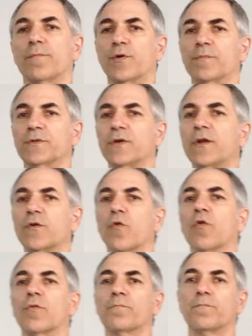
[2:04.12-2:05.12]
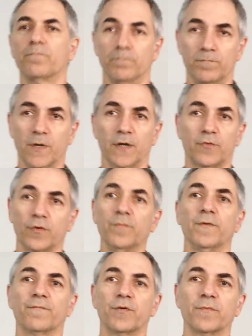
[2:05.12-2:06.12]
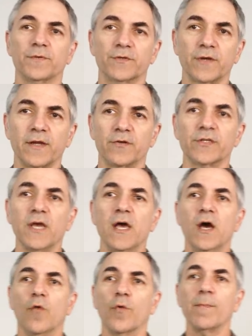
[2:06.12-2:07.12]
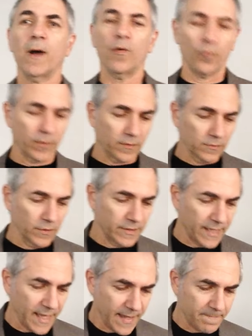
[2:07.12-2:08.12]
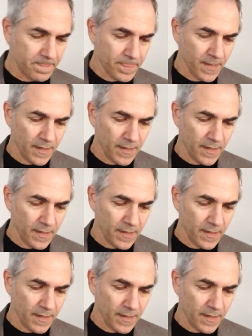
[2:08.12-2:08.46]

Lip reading: a perpetrator or a group of perpetrators, we might want to look at